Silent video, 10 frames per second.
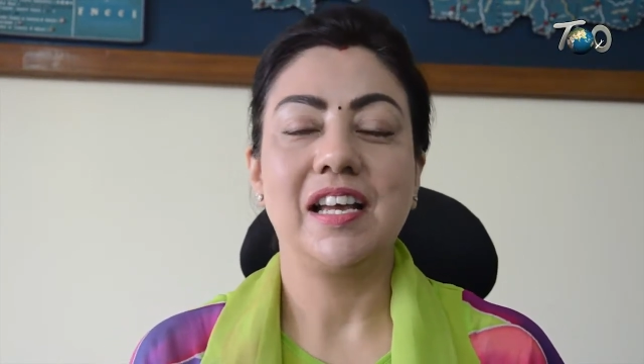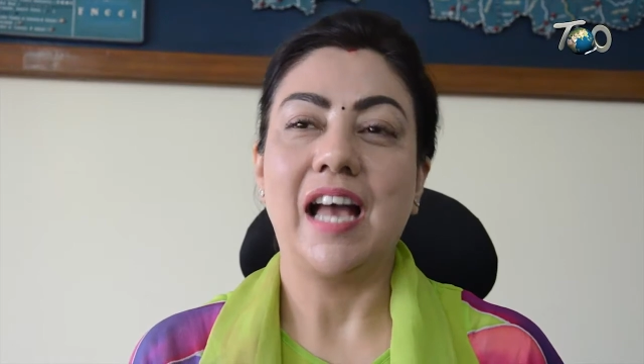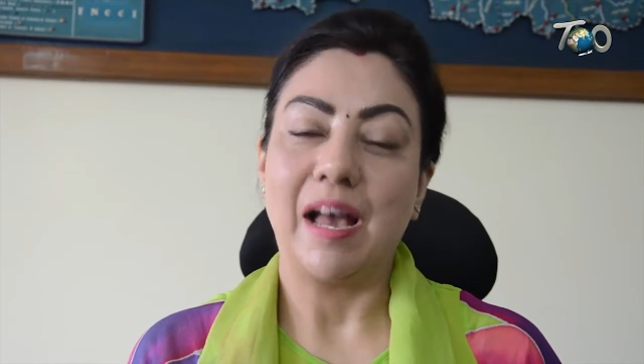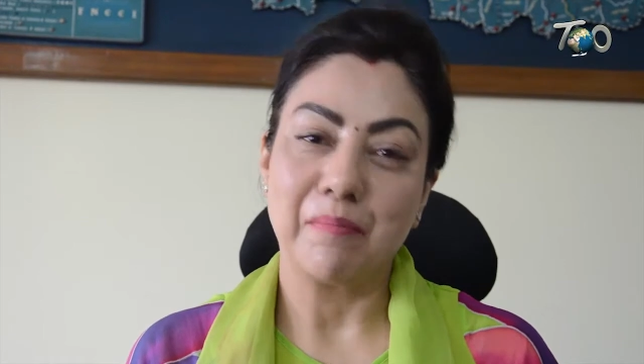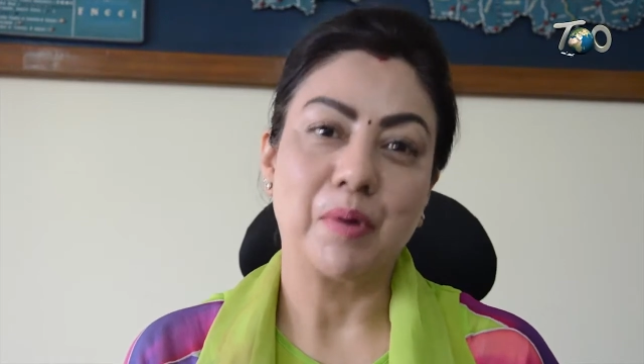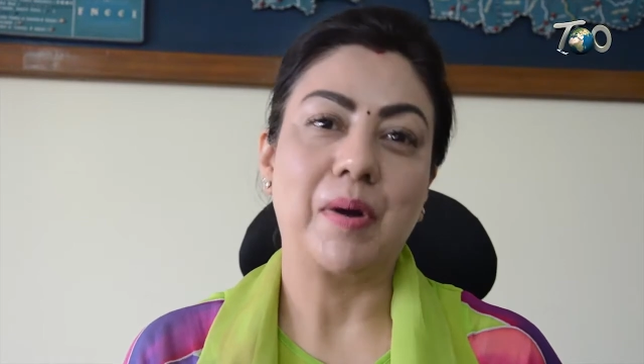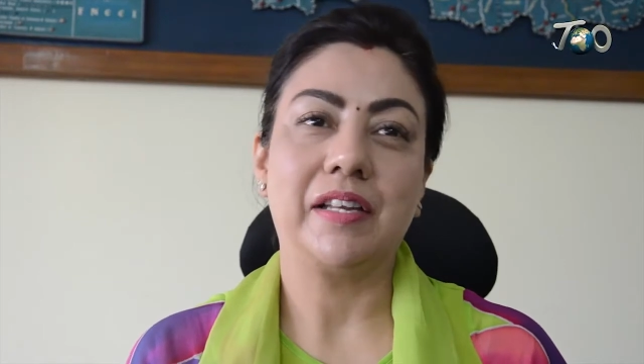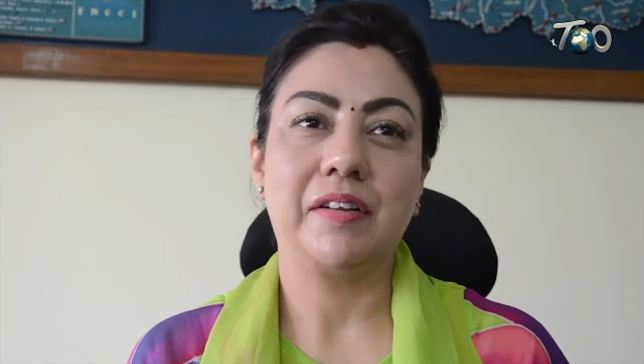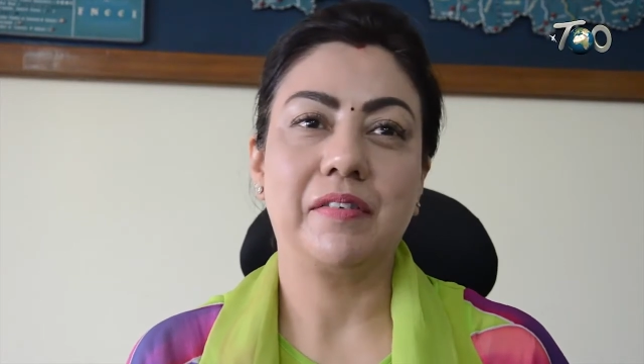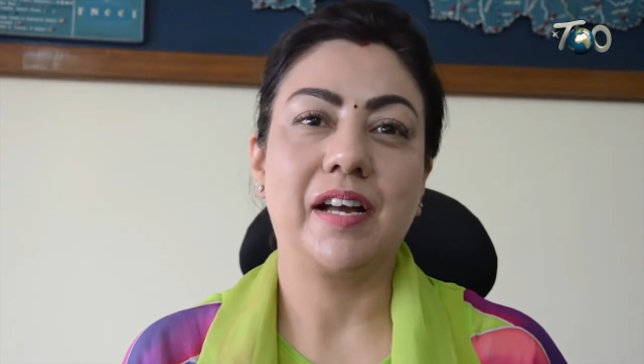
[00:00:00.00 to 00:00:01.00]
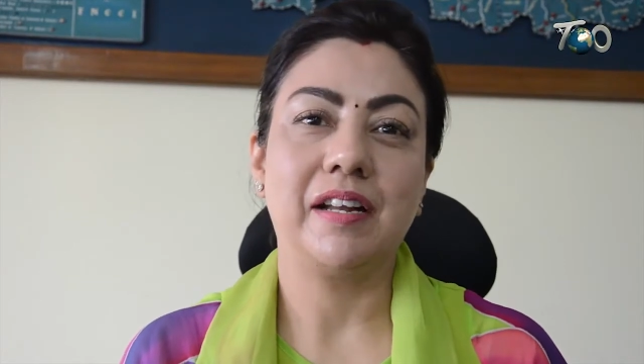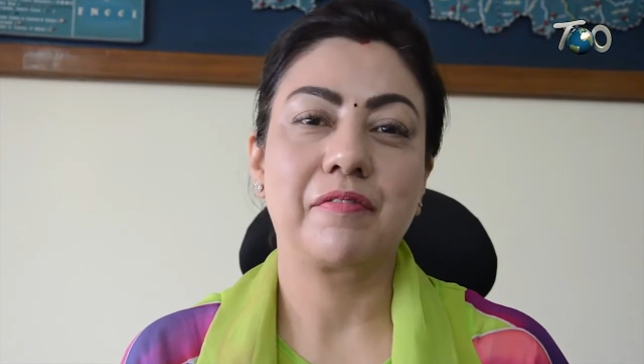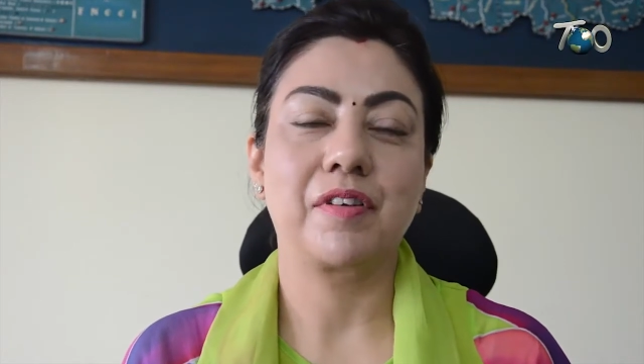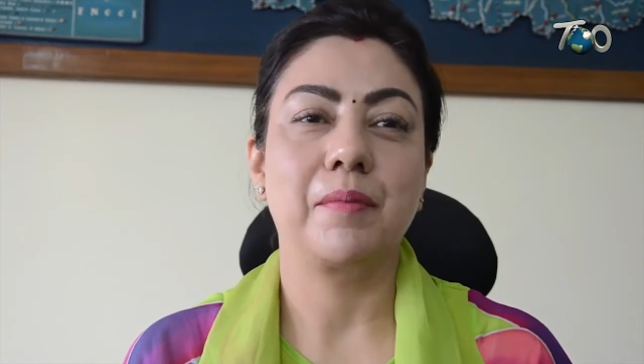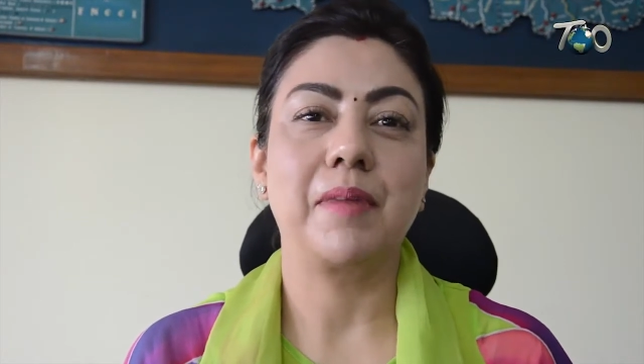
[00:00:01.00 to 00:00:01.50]
I'm Bhawani Rana
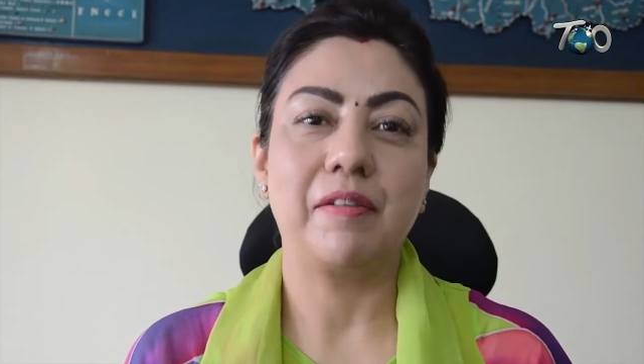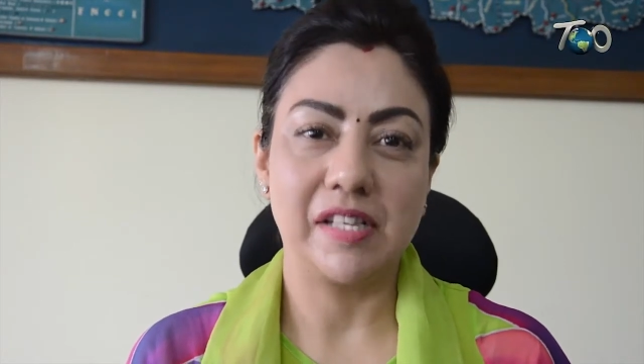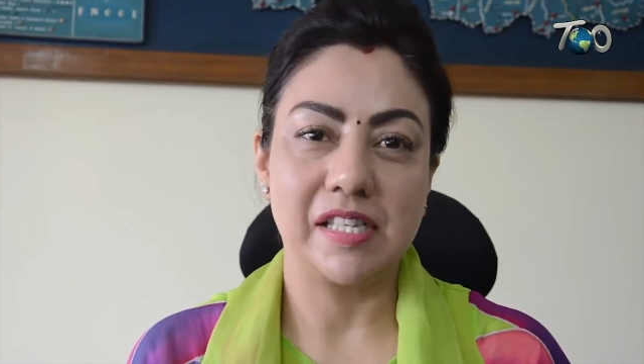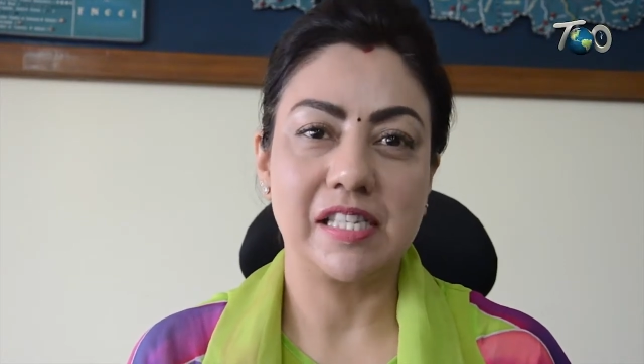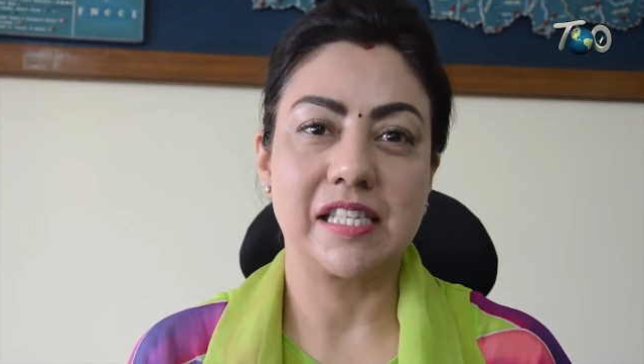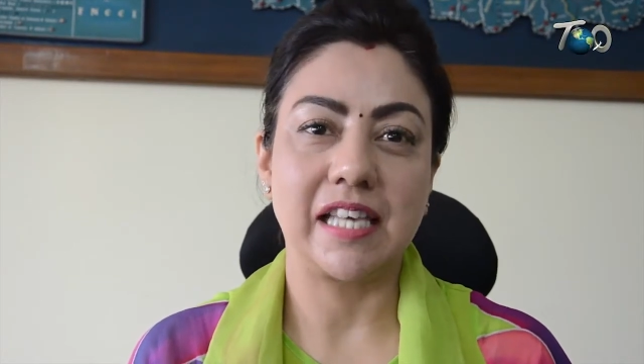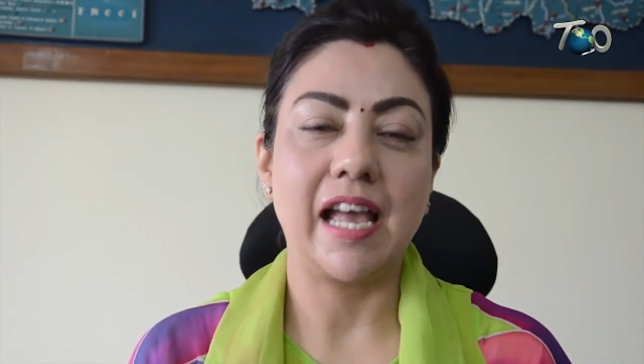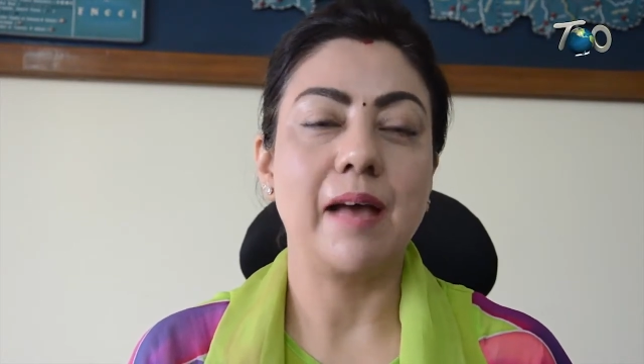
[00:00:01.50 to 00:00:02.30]
from FNCCI.